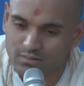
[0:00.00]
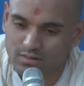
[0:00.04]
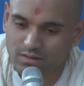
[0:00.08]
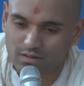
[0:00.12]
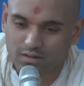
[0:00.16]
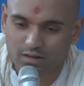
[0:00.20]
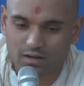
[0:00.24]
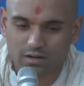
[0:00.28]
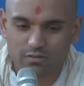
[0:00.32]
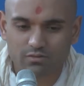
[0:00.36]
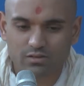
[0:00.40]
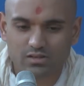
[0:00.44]

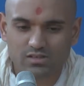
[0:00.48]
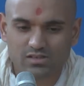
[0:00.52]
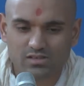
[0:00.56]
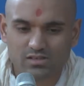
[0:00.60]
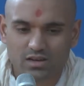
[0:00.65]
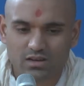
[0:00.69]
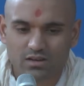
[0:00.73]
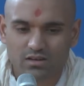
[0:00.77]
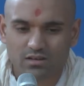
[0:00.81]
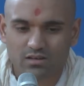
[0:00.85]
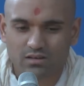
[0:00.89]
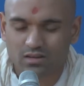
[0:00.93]
Gadvi
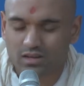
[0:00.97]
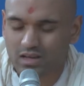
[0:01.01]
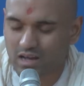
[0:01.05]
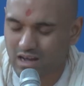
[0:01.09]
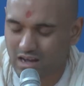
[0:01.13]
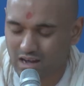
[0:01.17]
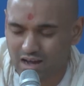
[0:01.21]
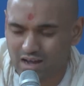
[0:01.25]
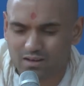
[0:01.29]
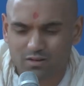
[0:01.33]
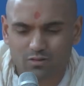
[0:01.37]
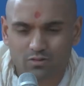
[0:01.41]
said,
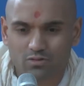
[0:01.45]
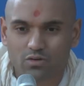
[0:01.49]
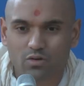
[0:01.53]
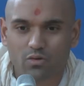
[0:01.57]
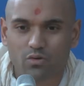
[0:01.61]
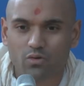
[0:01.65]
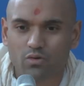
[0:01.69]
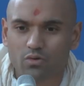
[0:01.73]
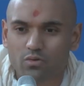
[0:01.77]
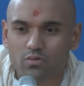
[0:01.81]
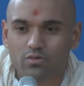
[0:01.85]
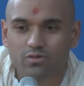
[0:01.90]
I don't know
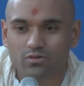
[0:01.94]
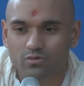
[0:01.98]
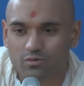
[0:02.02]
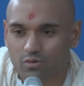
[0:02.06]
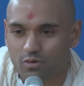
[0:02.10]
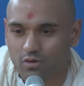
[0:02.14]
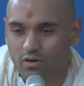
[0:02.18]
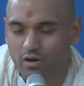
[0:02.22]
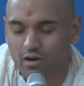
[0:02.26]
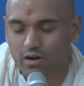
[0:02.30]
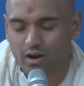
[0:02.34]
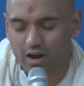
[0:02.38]
who you
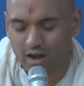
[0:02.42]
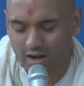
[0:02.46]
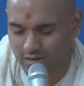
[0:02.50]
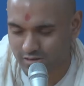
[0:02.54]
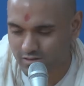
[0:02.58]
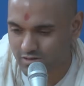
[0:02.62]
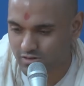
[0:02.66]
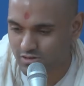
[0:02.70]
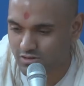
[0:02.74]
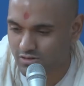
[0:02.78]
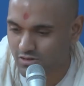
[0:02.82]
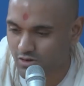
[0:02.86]
are. I
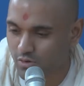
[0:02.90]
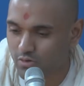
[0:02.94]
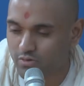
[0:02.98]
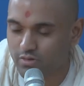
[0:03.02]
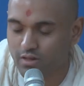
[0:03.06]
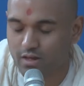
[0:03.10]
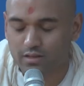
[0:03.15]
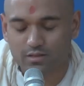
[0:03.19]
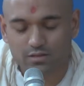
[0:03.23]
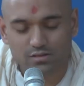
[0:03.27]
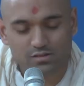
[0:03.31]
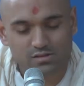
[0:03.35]
just know
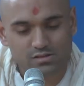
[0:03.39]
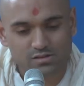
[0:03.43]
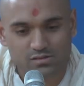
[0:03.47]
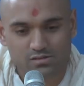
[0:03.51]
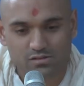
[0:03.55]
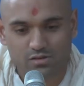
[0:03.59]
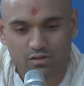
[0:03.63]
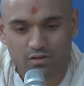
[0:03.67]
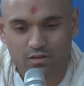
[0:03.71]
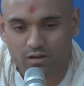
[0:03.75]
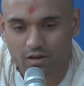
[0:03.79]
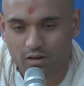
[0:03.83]
that this is
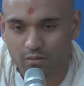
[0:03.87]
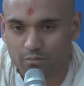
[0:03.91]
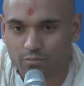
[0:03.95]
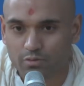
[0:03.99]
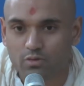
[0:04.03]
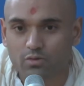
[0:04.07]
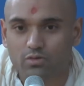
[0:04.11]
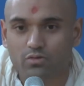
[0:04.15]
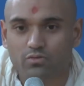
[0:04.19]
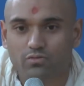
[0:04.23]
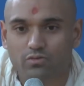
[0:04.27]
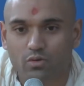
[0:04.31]
a
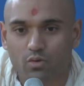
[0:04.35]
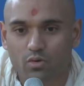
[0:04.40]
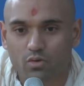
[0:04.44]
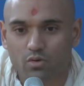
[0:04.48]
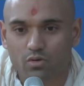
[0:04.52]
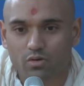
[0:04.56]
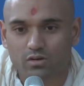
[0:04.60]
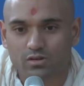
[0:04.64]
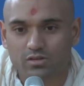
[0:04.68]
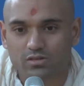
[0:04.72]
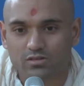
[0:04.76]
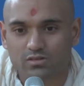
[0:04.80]
beautiful
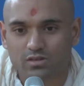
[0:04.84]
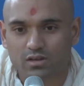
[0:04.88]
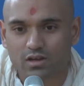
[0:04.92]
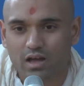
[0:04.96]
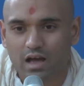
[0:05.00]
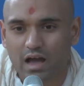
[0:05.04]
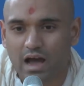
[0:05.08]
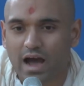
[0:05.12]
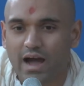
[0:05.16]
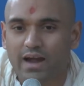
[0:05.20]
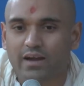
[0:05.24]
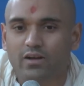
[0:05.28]
horse.
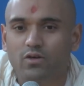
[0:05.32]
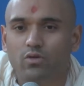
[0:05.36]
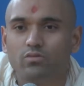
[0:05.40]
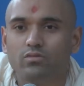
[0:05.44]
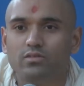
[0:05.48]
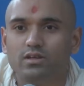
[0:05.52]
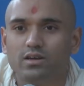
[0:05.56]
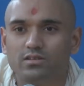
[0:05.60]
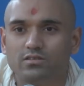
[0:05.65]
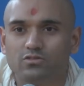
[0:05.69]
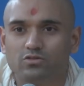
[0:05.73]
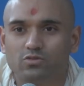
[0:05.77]
I know
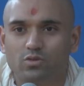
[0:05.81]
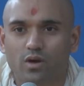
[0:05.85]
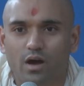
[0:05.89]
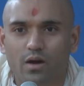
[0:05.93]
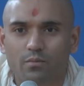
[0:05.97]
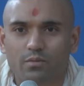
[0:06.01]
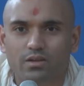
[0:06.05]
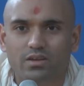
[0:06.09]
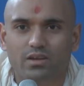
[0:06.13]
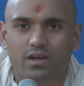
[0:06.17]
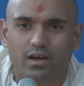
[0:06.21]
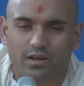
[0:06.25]
that
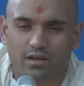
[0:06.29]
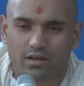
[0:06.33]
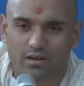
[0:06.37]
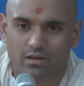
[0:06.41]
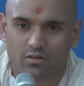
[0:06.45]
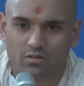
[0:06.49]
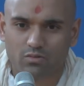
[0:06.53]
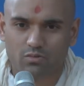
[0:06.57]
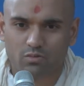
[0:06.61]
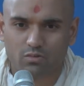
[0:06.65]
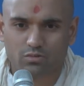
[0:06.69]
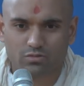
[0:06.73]

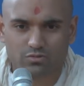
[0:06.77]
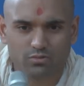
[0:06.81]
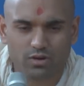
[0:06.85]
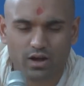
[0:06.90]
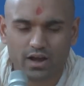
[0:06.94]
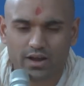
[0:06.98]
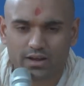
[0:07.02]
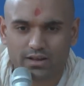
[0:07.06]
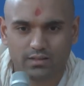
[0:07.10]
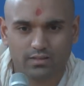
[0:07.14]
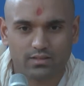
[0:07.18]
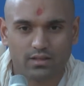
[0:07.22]
Swaminarayan was
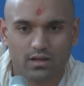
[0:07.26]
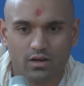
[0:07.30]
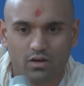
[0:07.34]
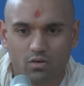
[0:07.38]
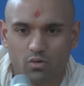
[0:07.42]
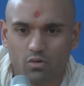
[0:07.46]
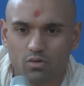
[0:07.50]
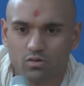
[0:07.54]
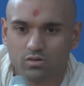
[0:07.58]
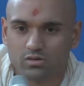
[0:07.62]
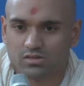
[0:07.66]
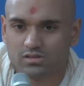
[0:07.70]
riding that
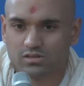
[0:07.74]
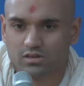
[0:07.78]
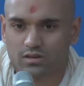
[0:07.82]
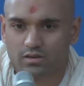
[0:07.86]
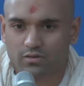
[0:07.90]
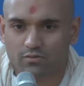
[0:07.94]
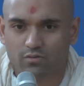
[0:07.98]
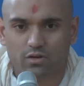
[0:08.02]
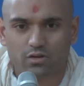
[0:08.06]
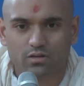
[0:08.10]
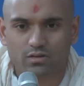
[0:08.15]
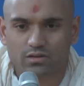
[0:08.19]
horse
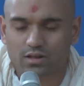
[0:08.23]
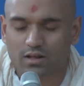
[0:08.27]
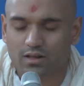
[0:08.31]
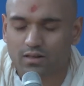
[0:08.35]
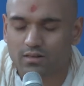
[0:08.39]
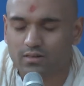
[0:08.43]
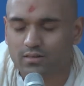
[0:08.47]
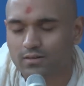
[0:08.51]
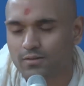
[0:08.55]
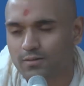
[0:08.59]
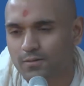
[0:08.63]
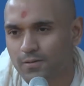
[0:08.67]
in
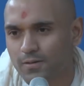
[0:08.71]
Vartal.